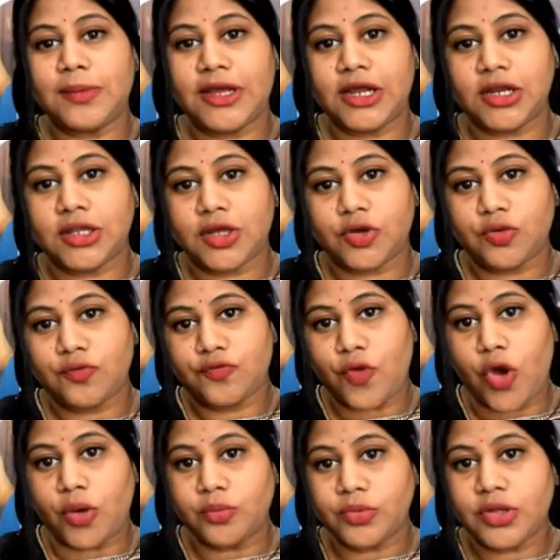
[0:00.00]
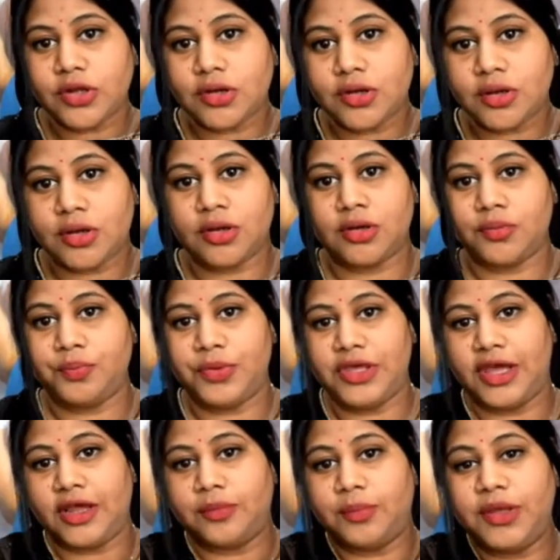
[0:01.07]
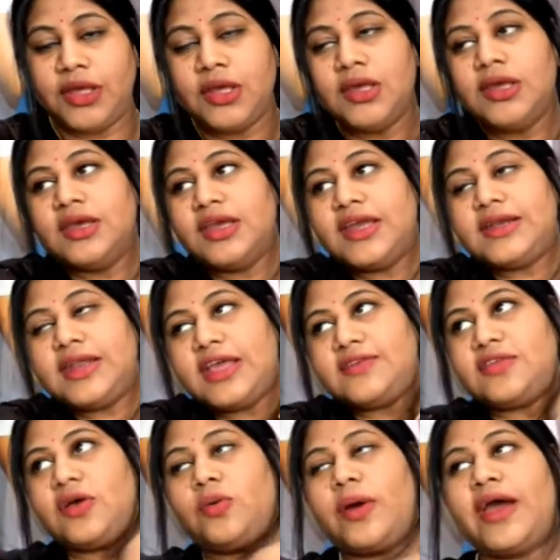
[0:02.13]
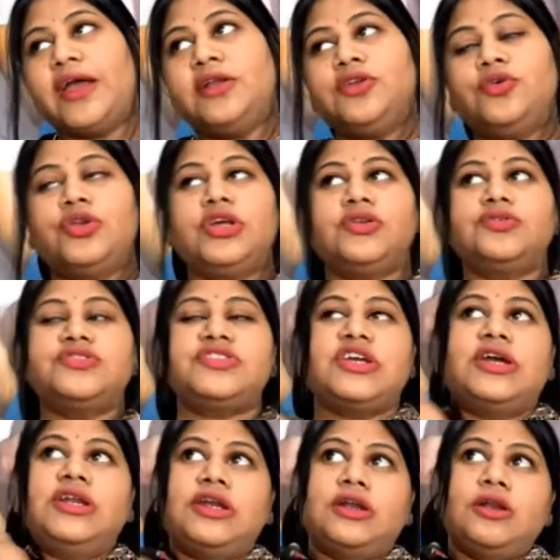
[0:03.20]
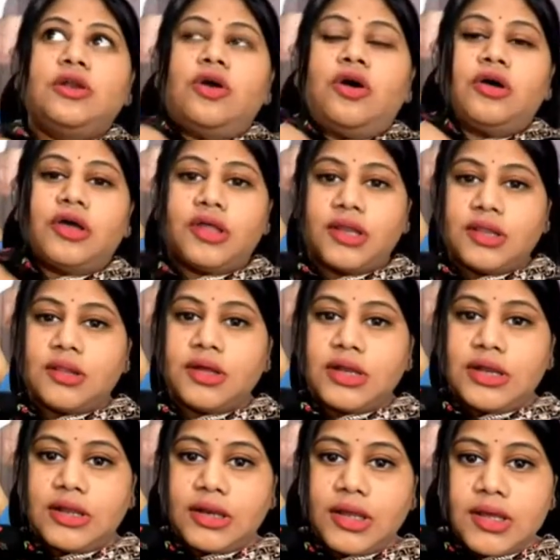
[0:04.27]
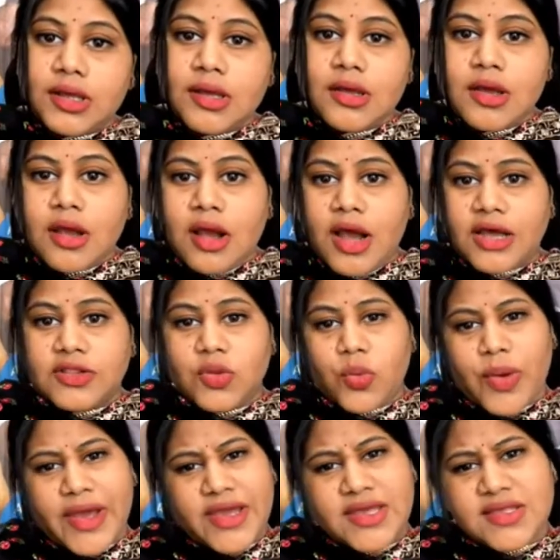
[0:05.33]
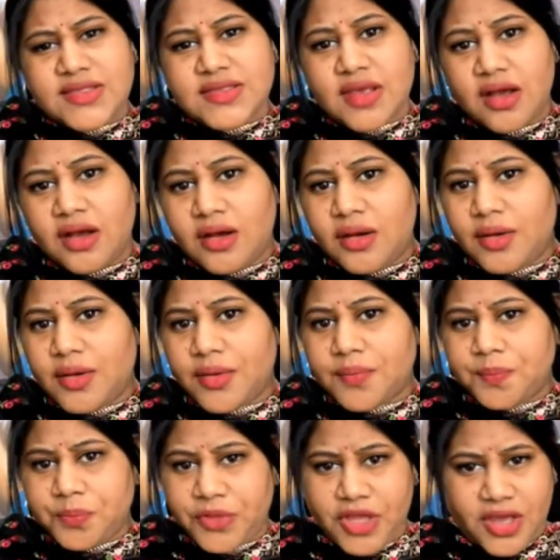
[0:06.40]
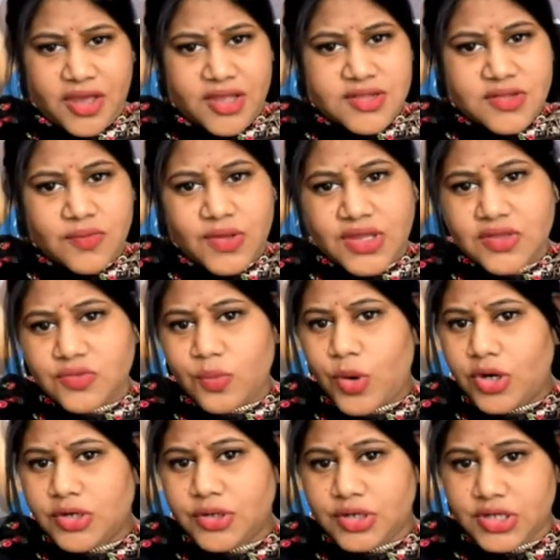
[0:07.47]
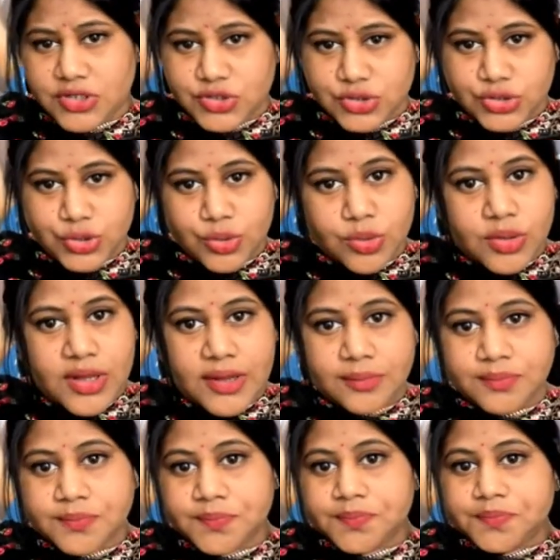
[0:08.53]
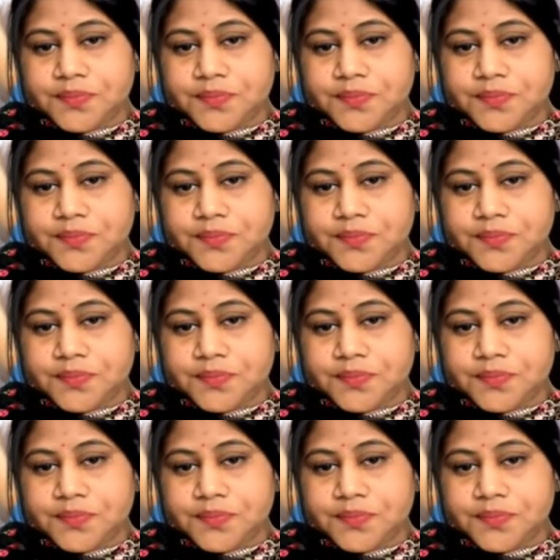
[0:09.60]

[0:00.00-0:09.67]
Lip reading: the blood and they're going to form the PRP, it takes a while. You need to stay a little longer in the clinic. Otherwise, it's a very small duration. You come,